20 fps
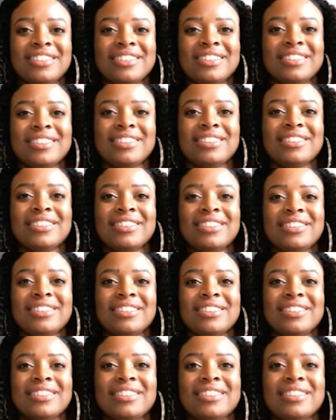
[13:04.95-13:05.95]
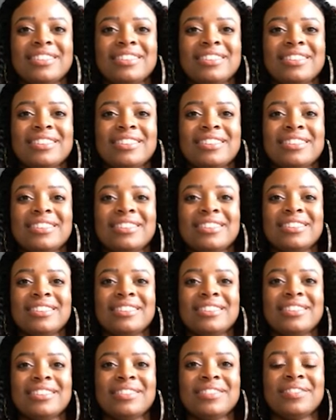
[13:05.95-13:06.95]

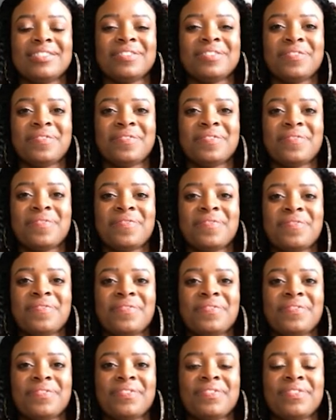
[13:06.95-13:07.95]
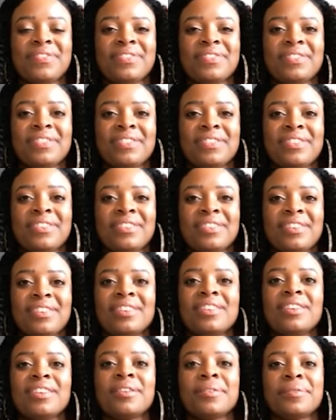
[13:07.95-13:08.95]

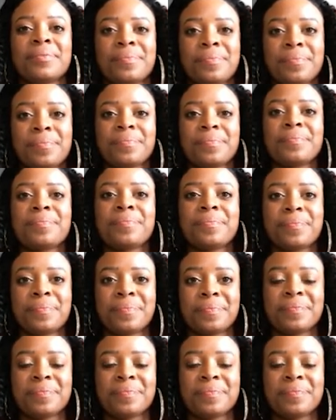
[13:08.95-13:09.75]
The person shown says nothing.